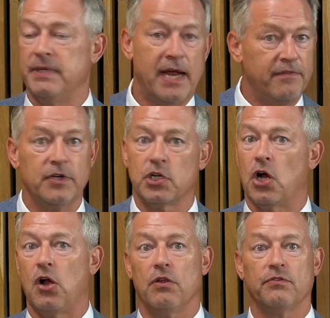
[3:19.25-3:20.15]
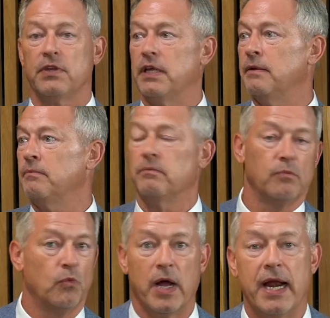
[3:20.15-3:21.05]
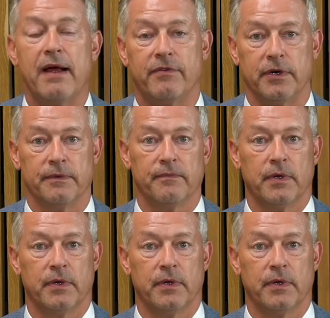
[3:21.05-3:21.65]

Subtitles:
never calls them, whatever,